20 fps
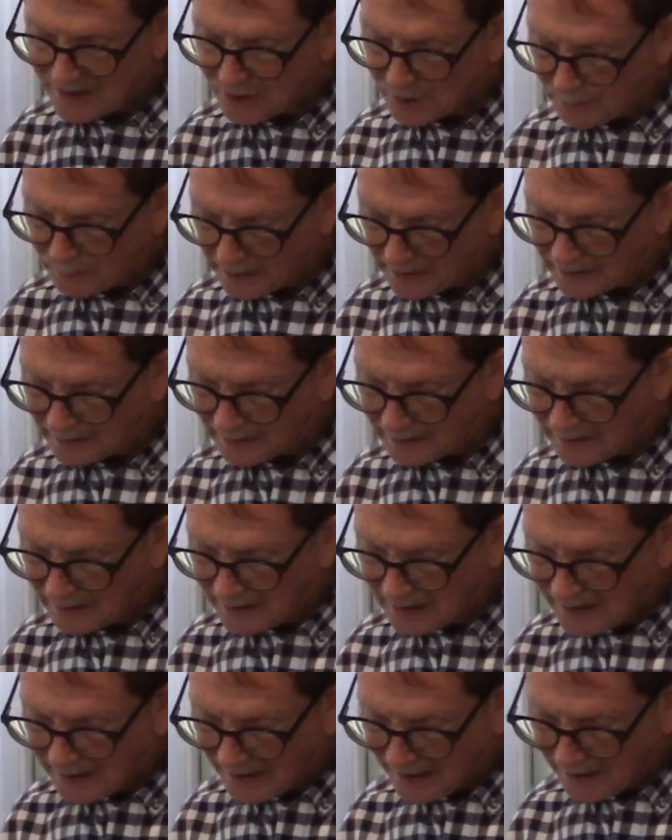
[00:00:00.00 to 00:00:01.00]
spit,
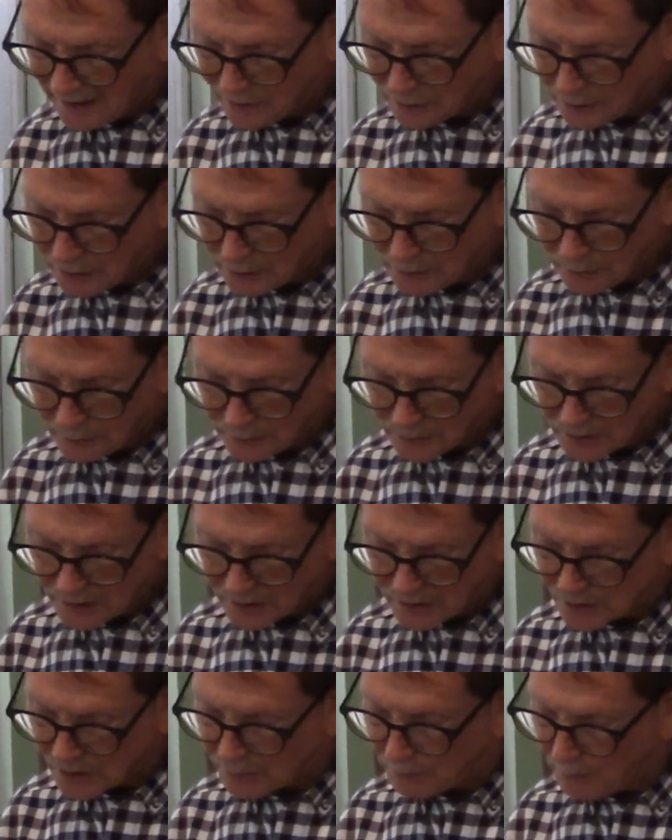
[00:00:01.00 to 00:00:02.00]
and dunes
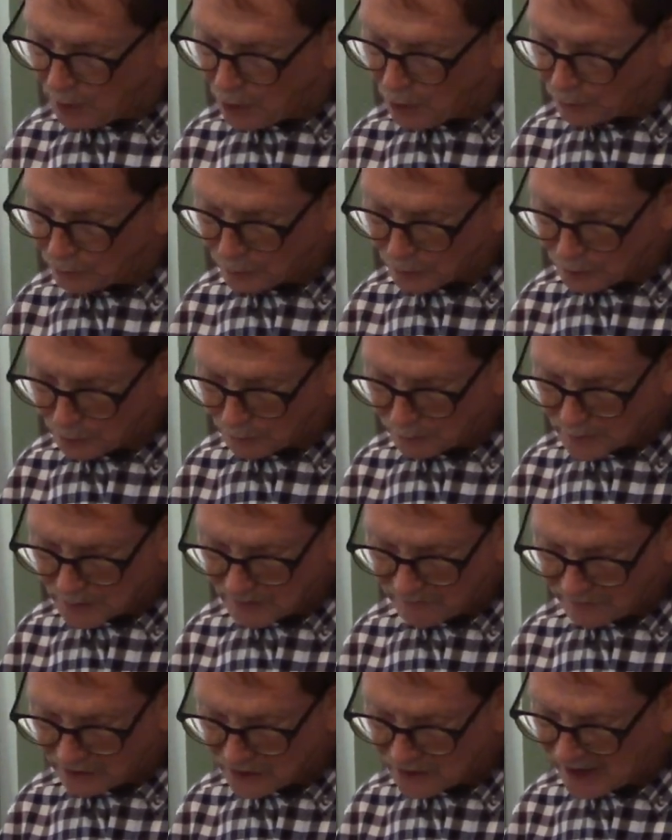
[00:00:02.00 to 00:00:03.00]
in small groups
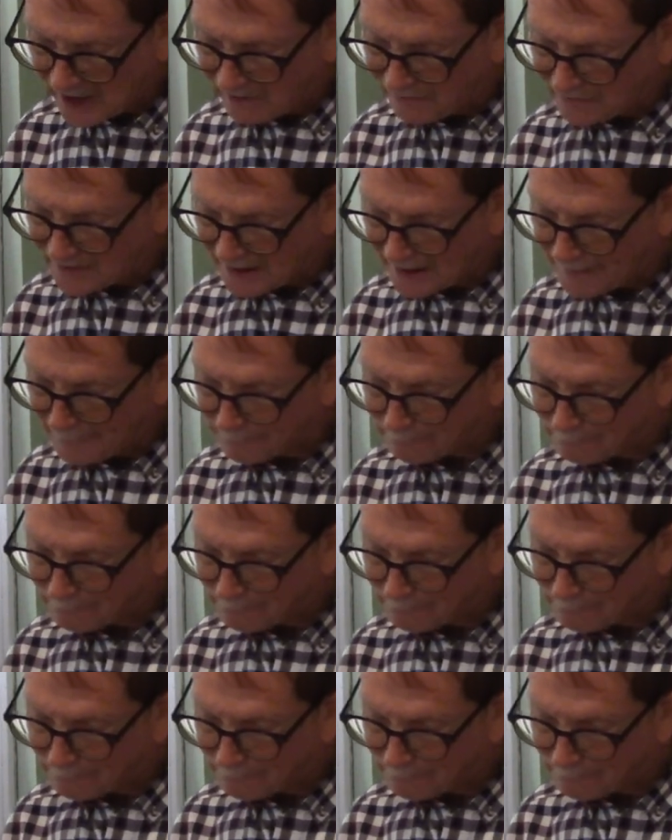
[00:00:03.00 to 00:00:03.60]
for safety.